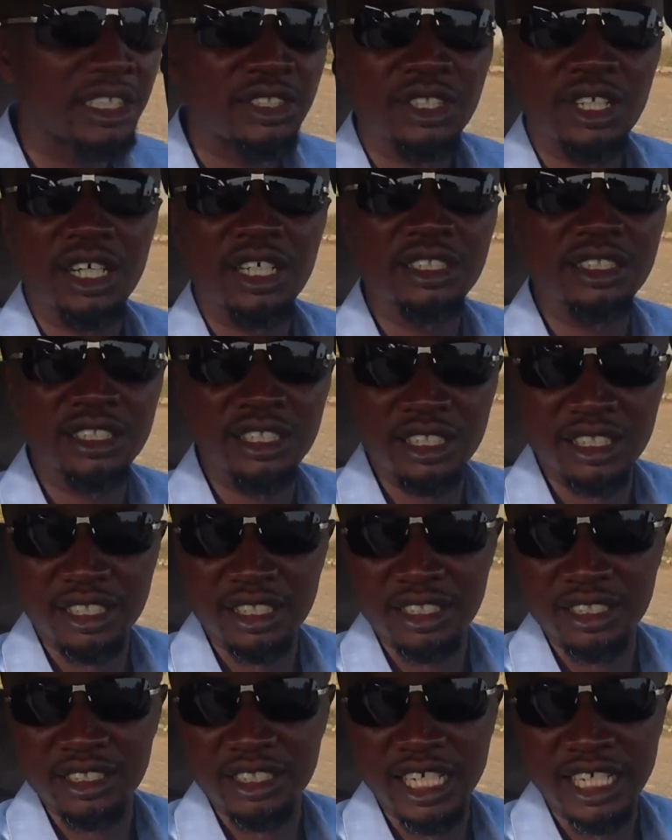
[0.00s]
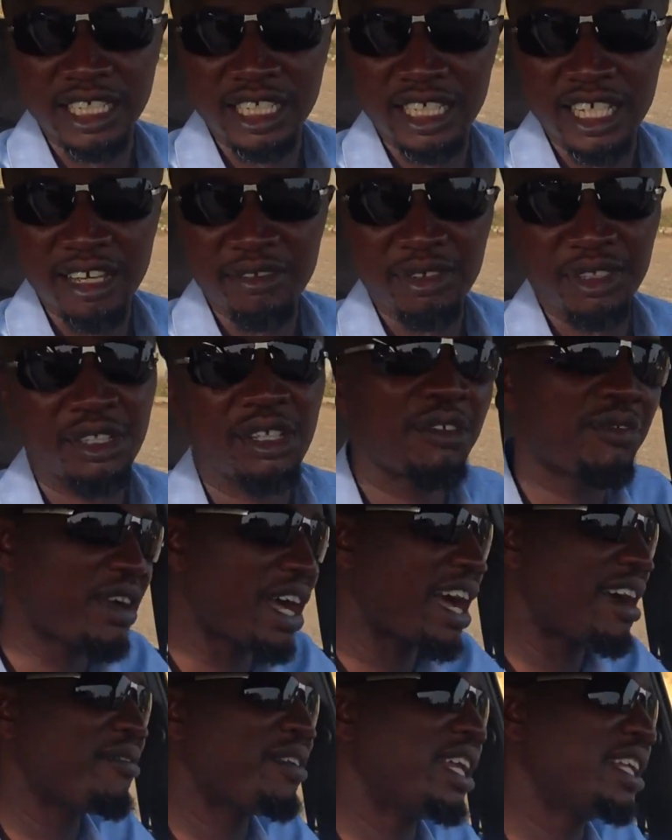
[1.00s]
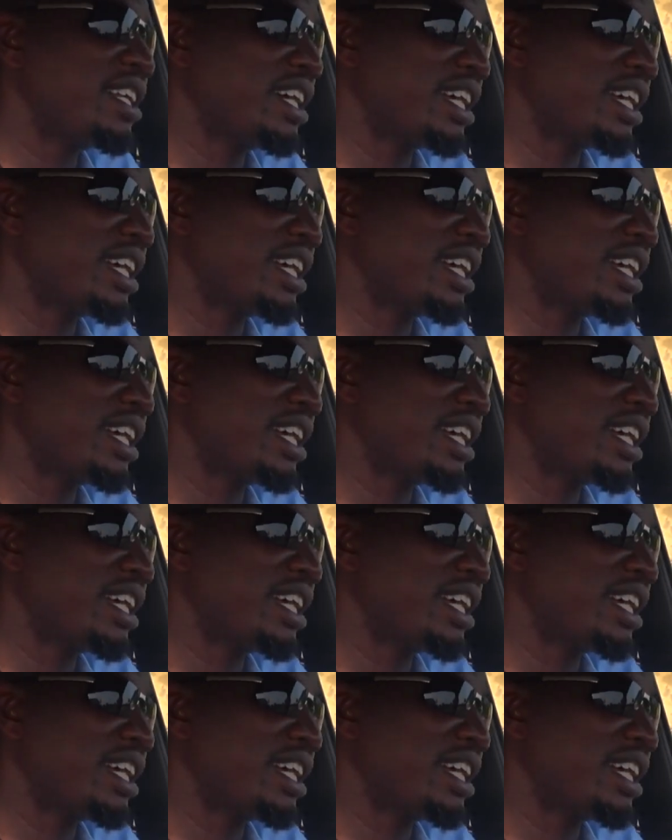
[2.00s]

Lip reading: so till another video. If I have any